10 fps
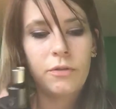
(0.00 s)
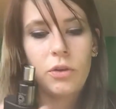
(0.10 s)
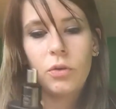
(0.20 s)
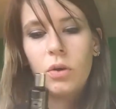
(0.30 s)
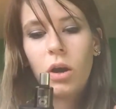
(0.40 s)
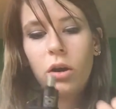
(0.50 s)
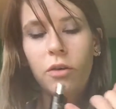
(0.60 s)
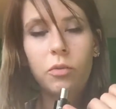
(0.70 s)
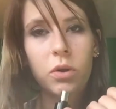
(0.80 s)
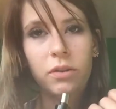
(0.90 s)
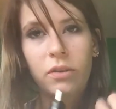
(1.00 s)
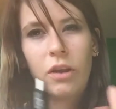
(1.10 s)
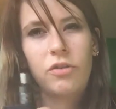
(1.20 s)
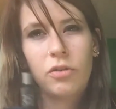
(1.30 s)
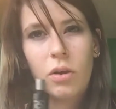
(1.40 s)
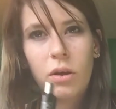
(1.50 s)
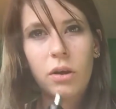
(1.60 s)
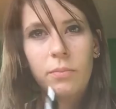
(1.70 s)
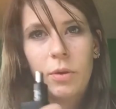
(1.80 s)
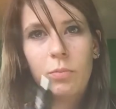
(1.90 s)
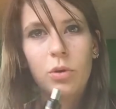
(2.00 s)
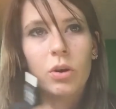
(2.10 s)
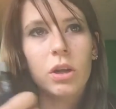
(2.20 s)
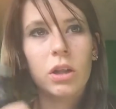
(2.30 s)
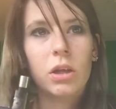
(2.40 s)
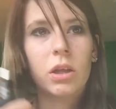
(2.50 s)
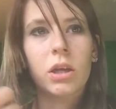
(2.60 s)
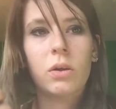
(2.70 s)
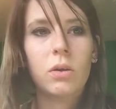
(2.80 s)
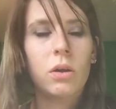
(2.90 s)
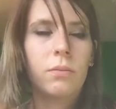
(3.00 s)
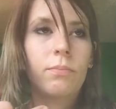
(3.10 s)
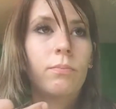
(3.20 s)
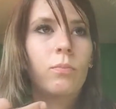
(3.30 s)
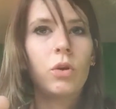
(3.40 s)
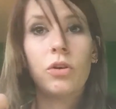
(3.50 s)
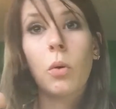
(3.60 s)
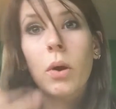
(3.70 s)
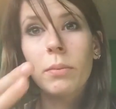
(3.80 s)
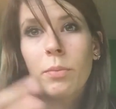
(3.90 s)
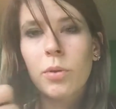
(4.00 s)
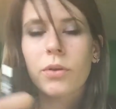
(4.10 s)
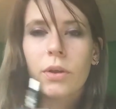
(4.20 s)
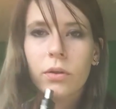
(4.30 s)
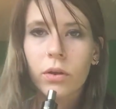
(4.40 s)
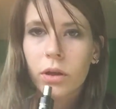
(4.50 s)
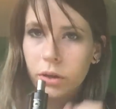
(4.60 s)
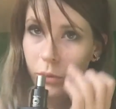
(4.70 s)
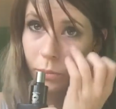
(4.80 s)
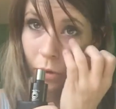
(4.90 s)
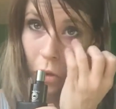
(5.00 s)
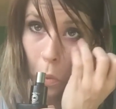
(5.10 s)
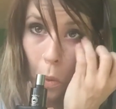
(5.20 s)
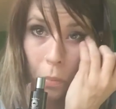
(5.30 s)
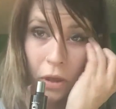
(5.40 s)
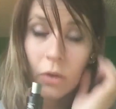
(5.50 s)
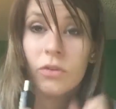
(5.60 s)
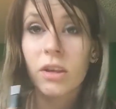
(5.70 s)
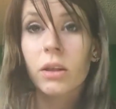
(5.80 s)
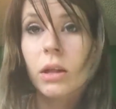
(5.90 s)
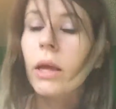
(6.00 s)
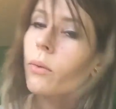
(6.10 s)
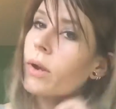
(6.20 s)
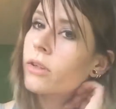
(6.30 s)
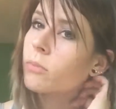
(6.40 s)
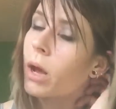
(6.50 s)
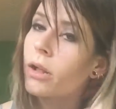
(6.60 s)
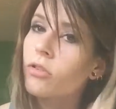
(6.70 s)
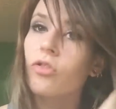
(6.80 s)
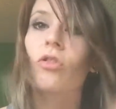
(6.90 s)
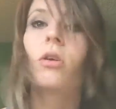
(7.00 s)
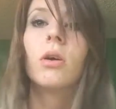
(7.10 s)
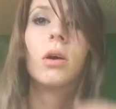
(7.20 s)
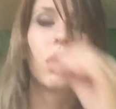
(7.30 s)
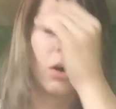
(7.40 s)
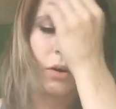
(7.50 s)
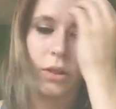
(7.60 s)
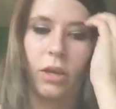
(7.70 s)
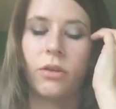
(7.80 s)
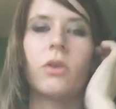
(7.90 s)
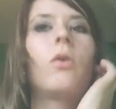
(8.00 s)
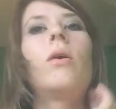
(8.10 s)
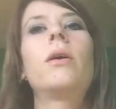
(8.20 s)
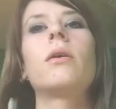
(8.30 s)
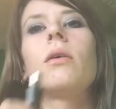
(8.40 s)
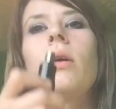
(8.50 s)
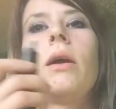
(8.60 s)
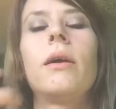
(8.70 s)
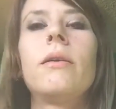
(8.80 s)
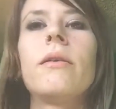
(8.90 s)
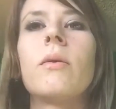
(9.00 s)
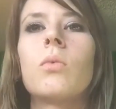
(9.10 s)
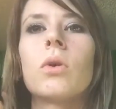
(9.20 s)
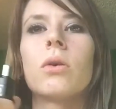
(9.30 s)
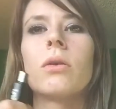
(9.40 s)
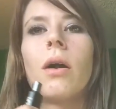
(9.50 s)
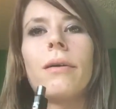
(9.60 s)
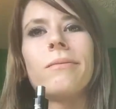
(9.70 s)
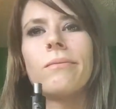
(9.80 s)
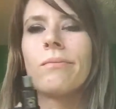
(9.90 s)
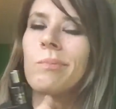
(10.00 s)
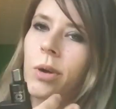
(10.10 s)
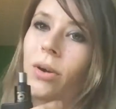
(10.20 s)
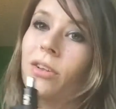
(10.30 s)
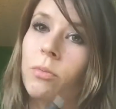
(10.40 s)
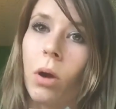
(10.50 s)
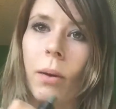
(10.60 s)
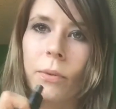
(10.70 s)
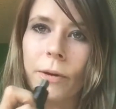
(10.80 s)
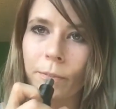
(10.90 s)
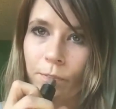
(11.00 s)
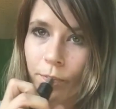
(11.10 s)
If you cut off one side, you're not going to be burning the liquid, well, you don't want to be burning the liquid, but you won't be using the liquid as much on the other coil, and it will not burn as proper.